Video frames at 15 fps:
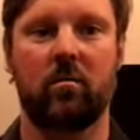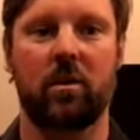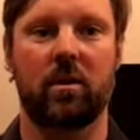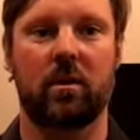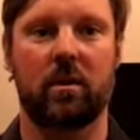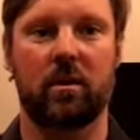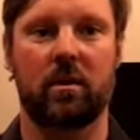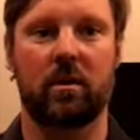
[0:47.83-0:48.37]

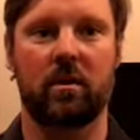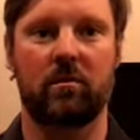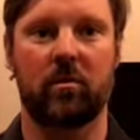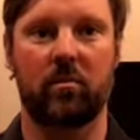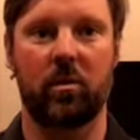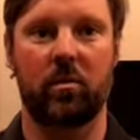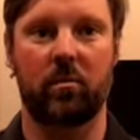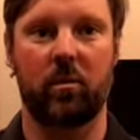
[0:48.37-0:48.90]
then Evil
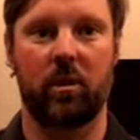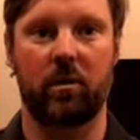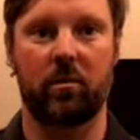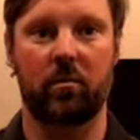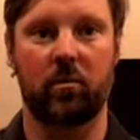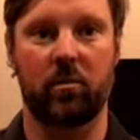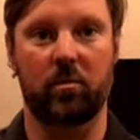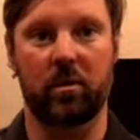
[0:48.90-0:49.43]
Bone Water
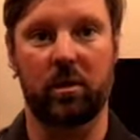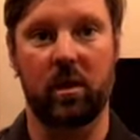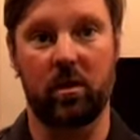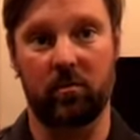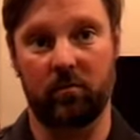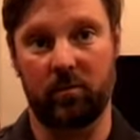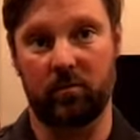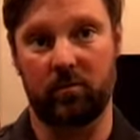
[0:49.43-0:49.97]
will be
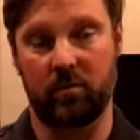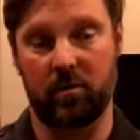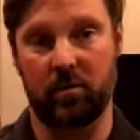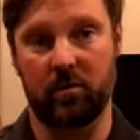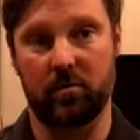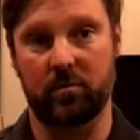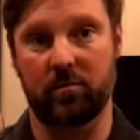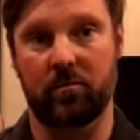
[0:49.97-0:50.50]
helpful for you.
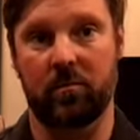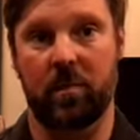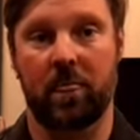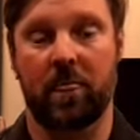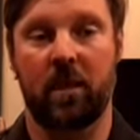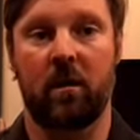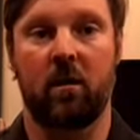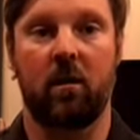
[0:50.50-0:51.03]

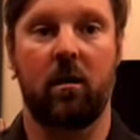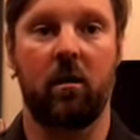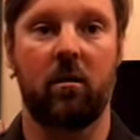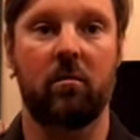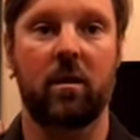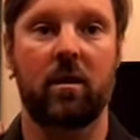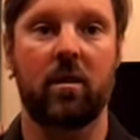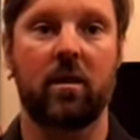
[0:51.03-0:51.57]

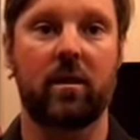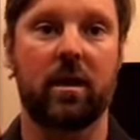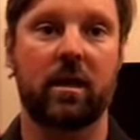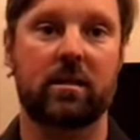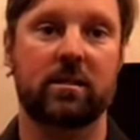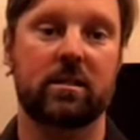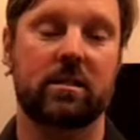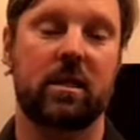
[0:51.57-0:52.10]
And then
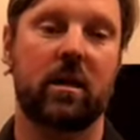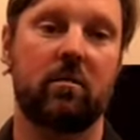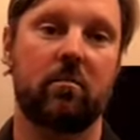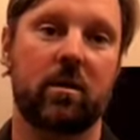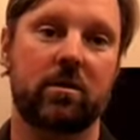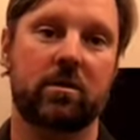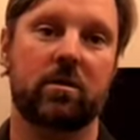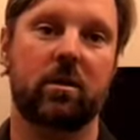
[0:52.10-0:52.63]
next is kind of
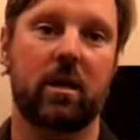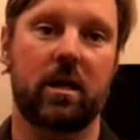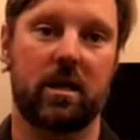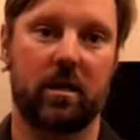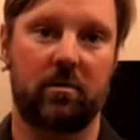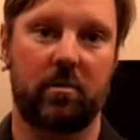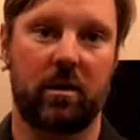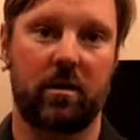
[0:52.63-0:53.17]
muscle
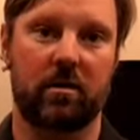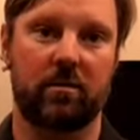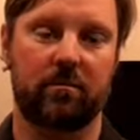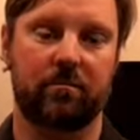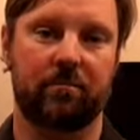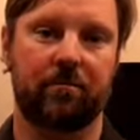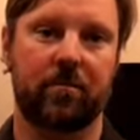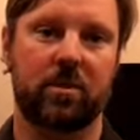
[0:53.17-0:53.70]
achy pain.
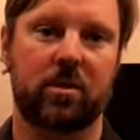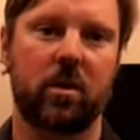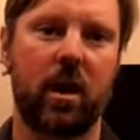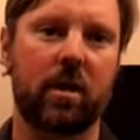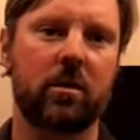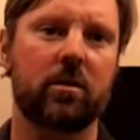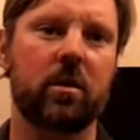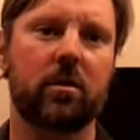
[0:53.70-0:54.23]
So how do
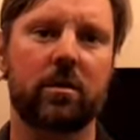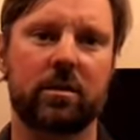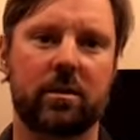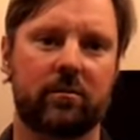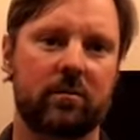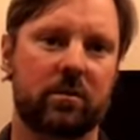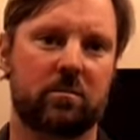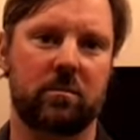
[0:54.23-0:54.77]
you know the
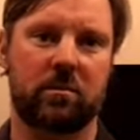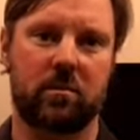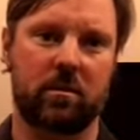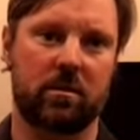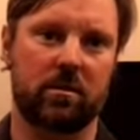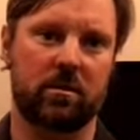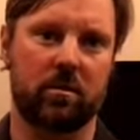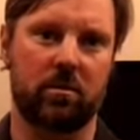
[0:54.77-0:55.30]
difference between the
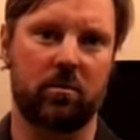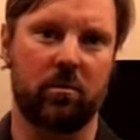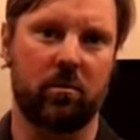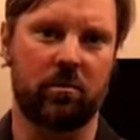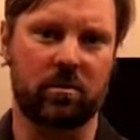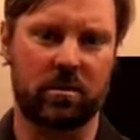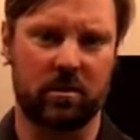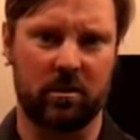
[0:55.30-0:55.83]
two? Well,
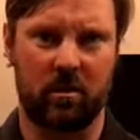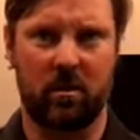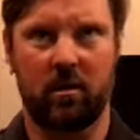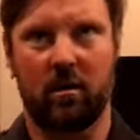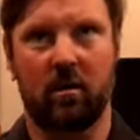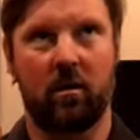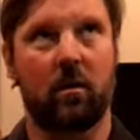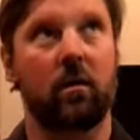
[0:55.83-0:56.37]
there's
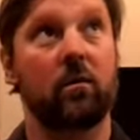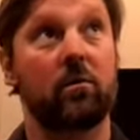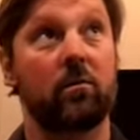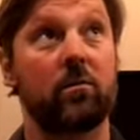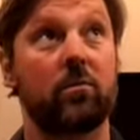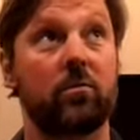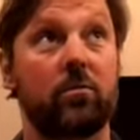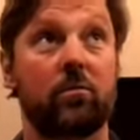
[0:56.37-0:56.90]

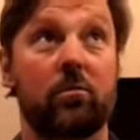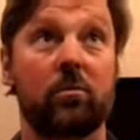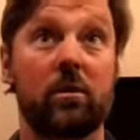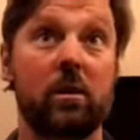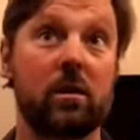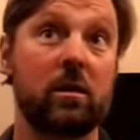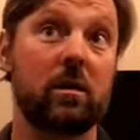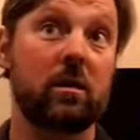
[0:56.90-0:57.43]

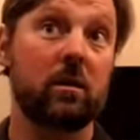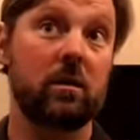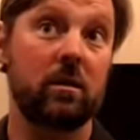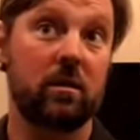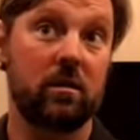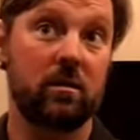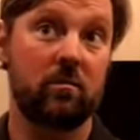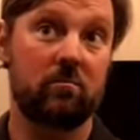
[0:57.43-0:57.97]

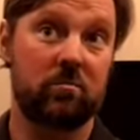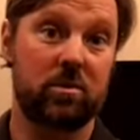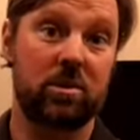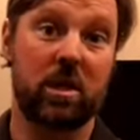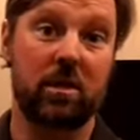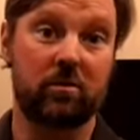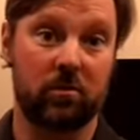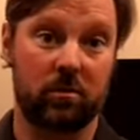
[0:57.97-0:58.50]
three
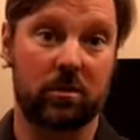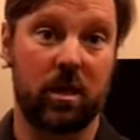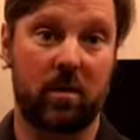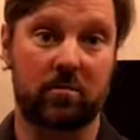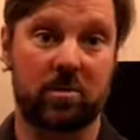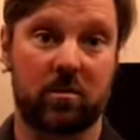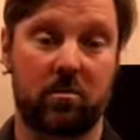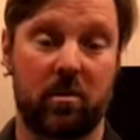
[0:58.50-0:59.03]
general
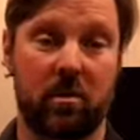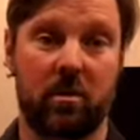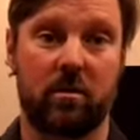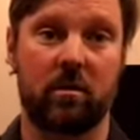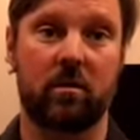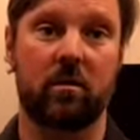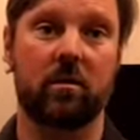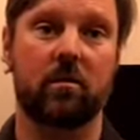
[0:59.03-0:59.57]
types of pain.
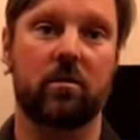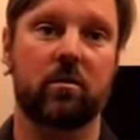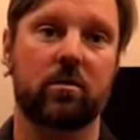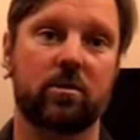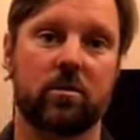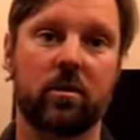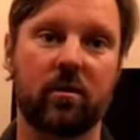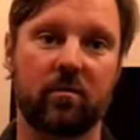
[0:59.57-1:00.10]
There's
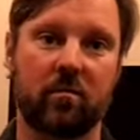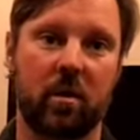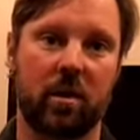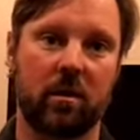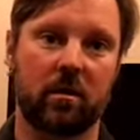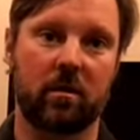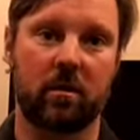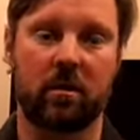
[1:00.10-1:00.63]
nerve
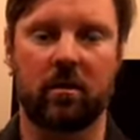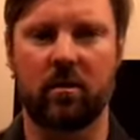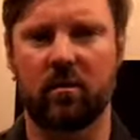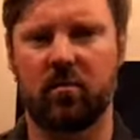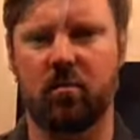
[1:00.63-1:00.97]
pain, and nerve